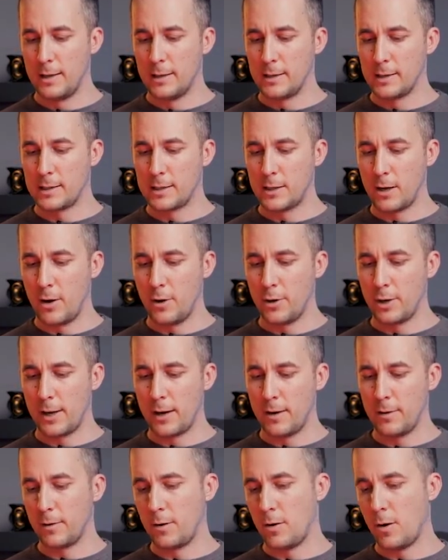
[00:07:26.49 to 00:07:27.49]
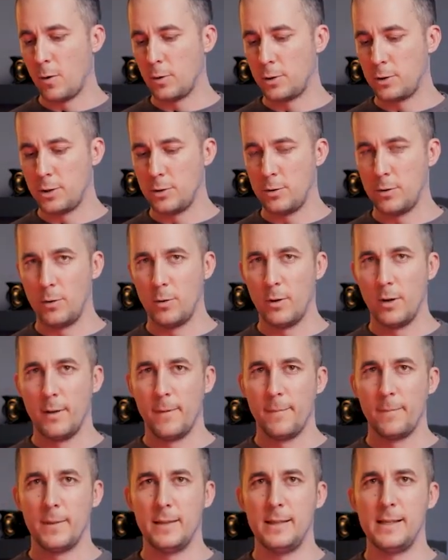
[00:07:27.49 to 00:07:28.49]
So you can go to
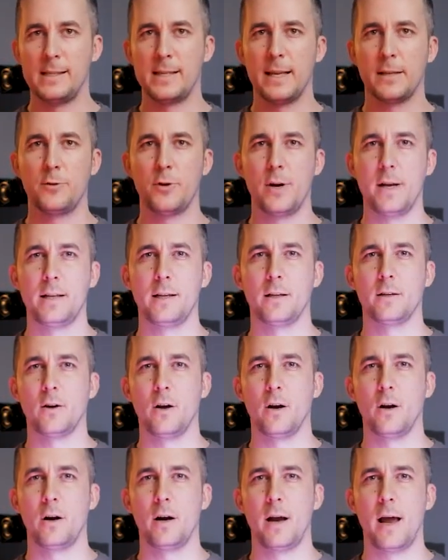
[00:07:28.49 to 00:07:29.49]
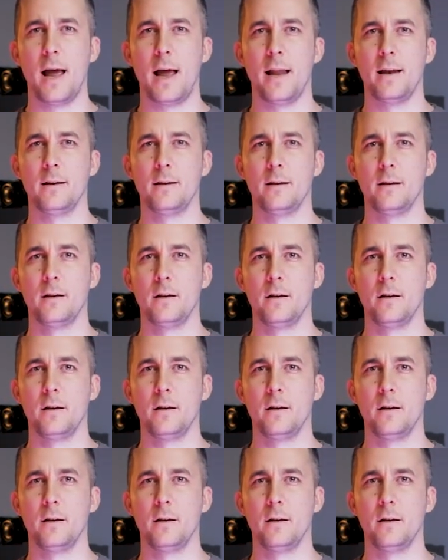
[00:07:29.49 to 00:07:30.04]
desaturated color and